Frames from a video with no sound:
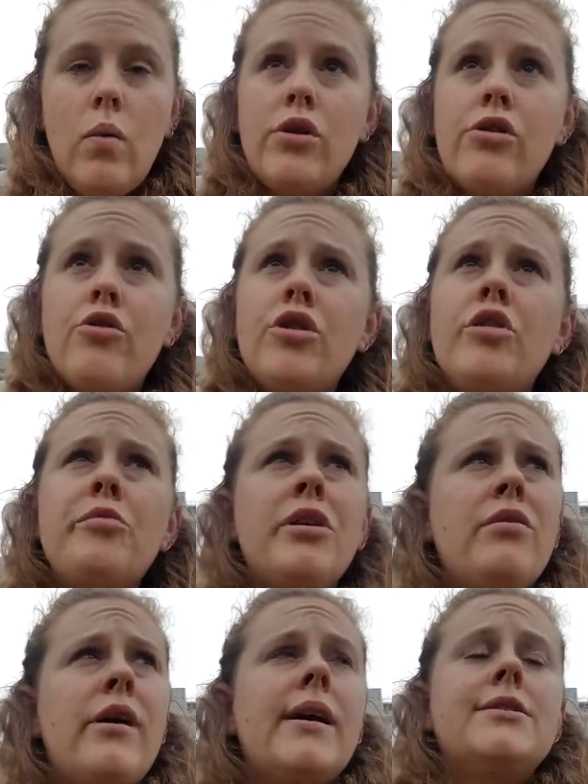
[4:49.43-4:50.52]
When you're doing your
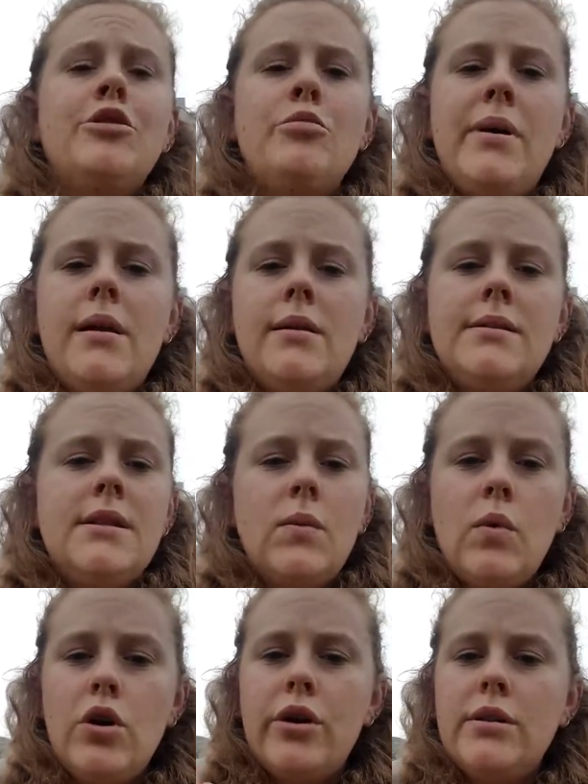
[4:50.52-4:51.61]
prereqs and you're balancing
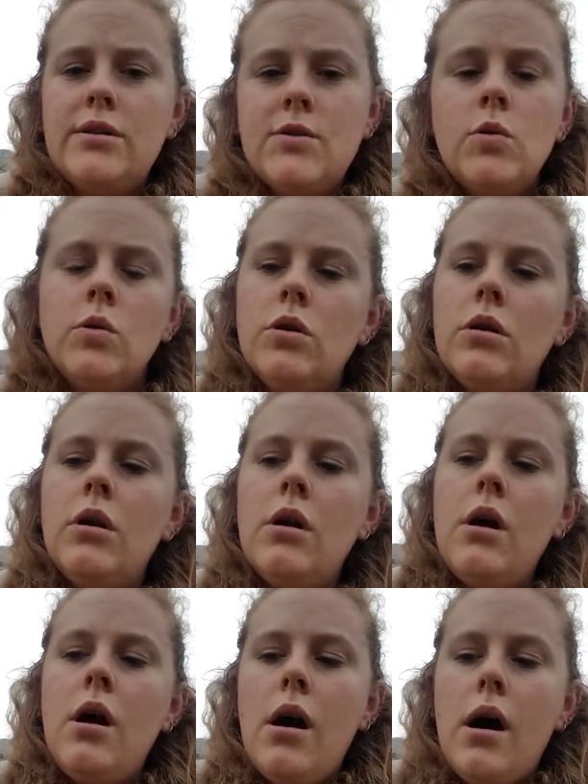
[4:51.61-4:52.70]
work and school,
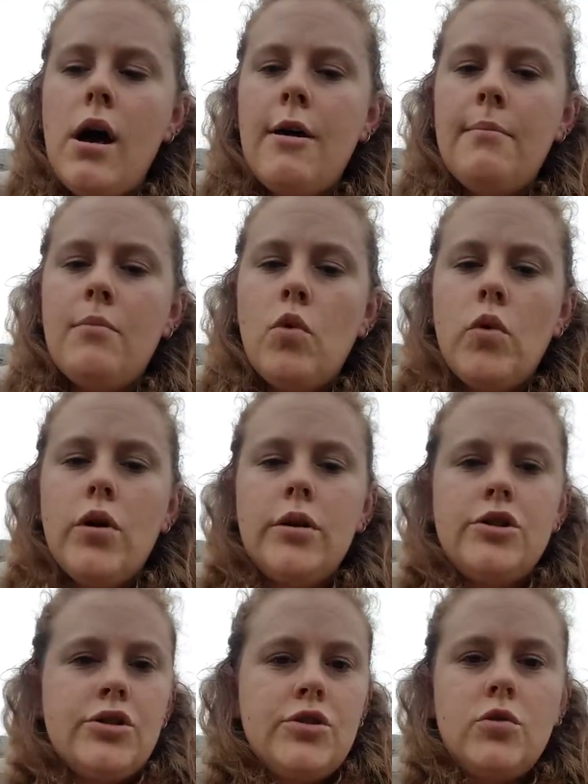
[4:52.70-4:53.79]
or
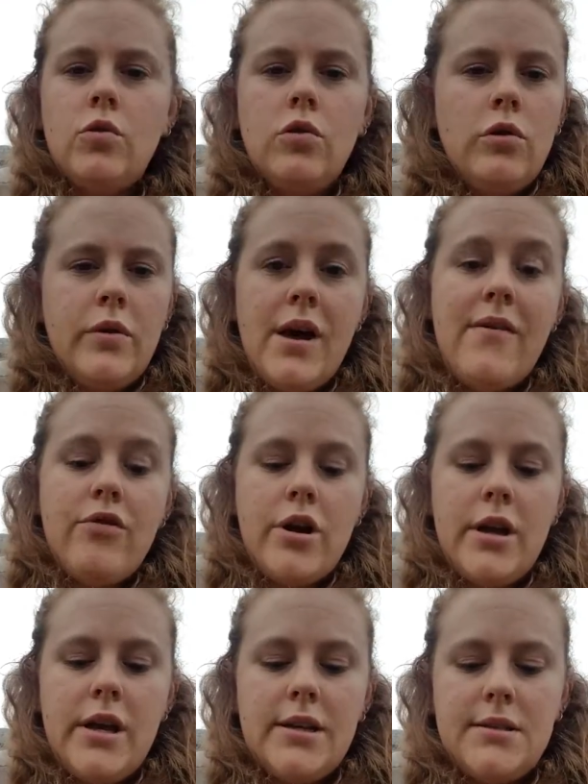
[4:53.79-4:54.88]
just school, whatever it
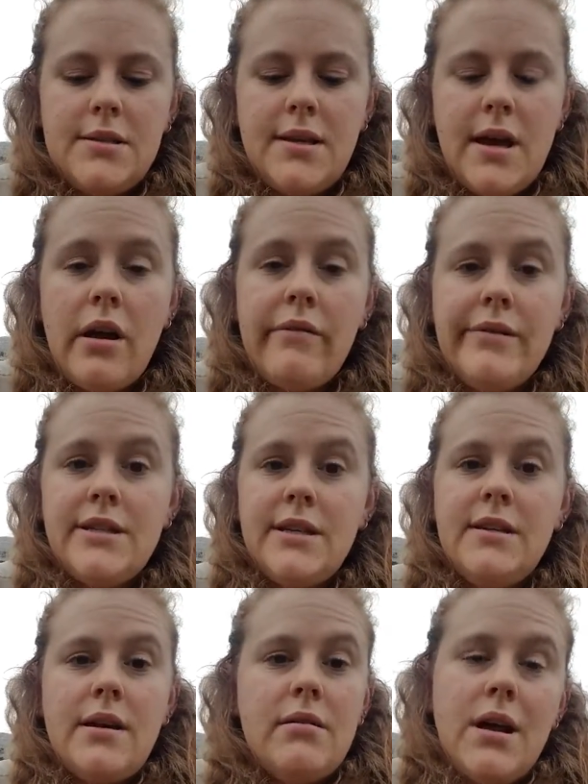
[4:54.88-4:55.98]
is, get a
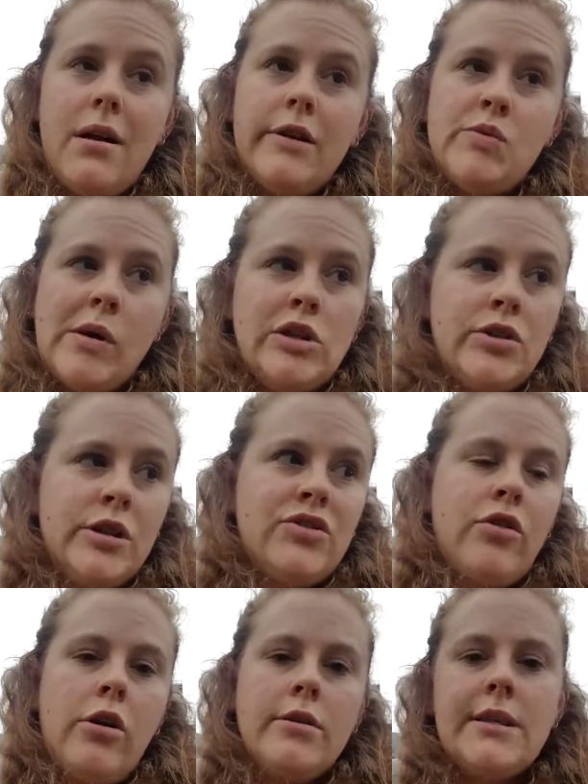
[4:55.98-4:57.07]
routine down now, especially as
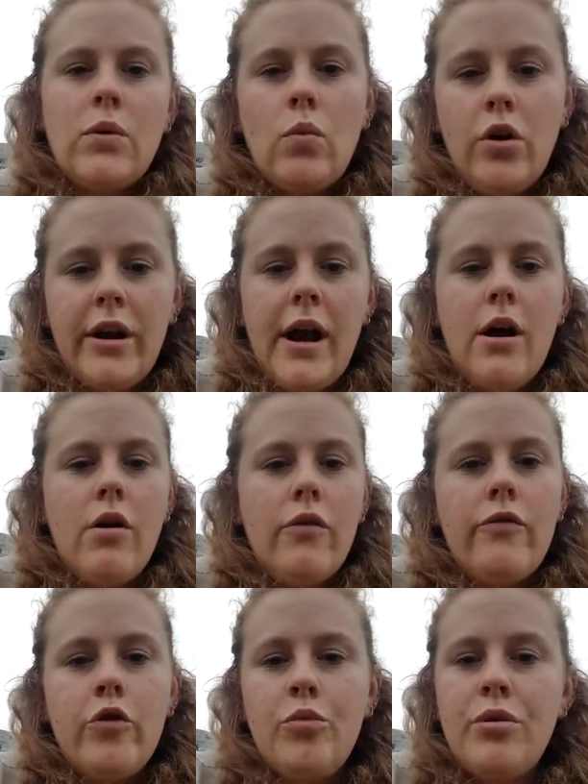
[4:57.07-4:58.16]
far as workout,
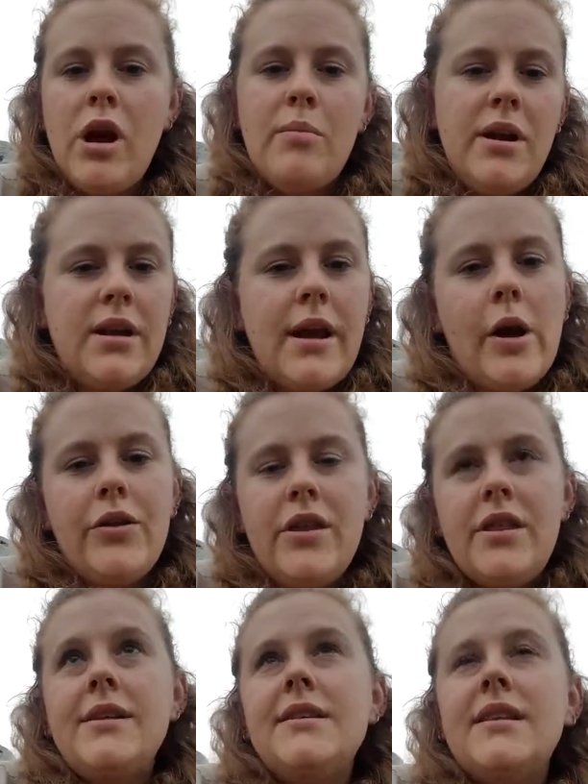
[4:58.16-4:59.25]
food prep, eating healthy,
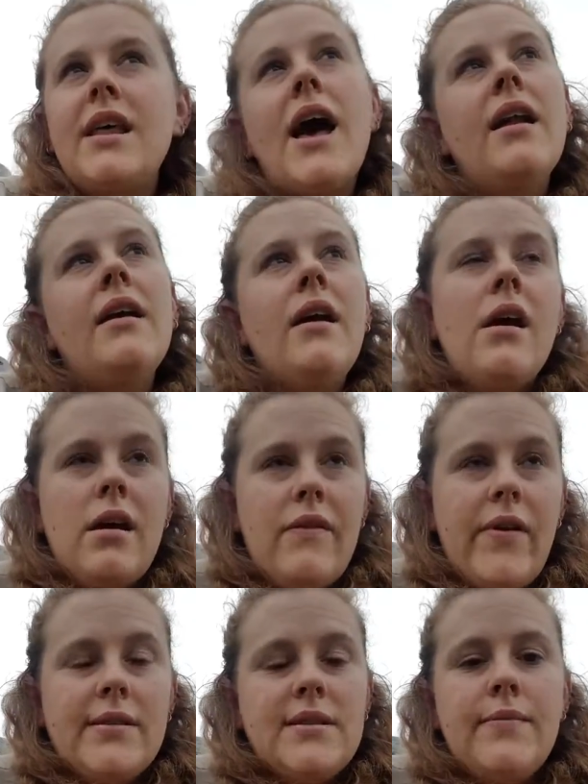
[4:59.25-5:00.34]
things like that. if
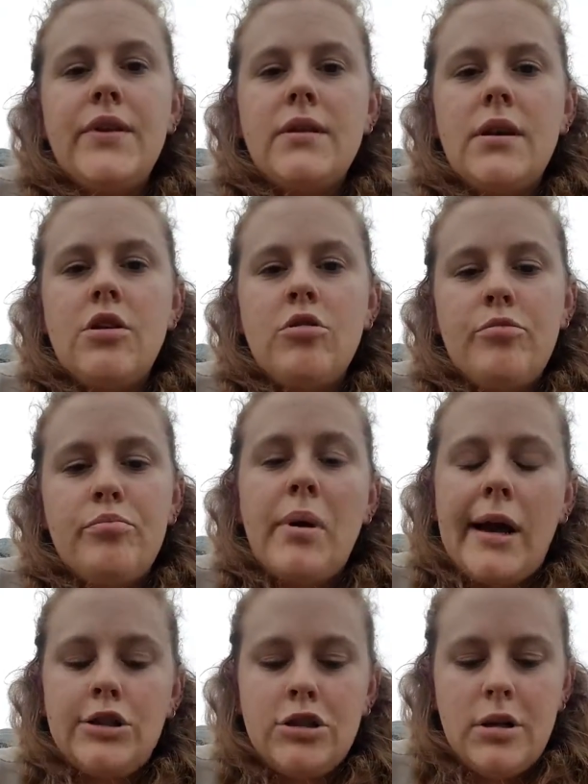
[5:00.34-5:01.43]
that's something that you're
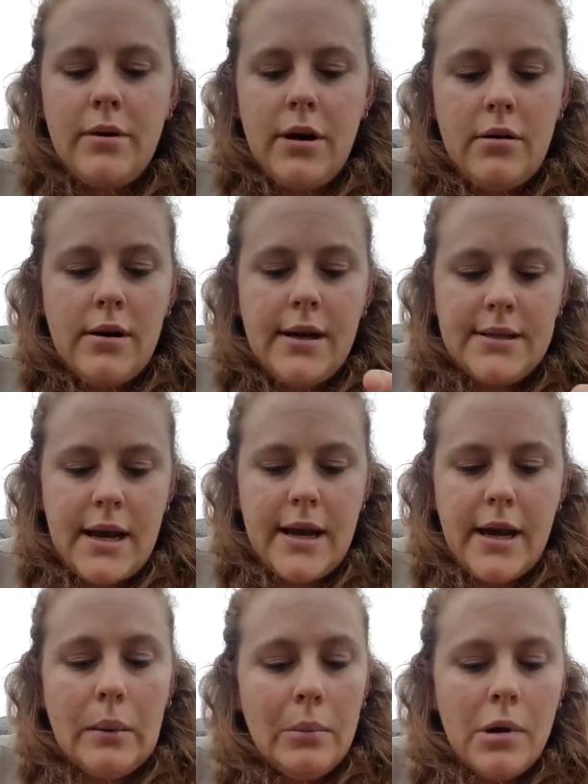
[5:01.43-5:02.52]
passionate about, as I
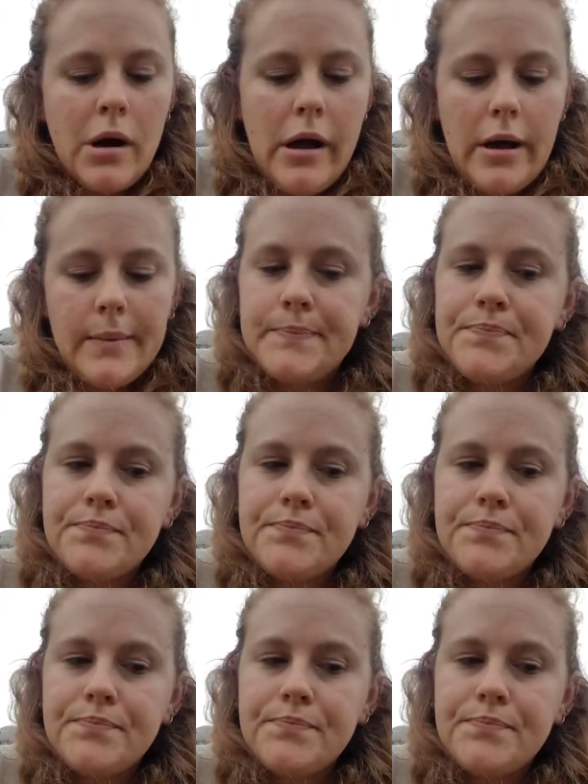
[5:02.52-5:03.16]
am.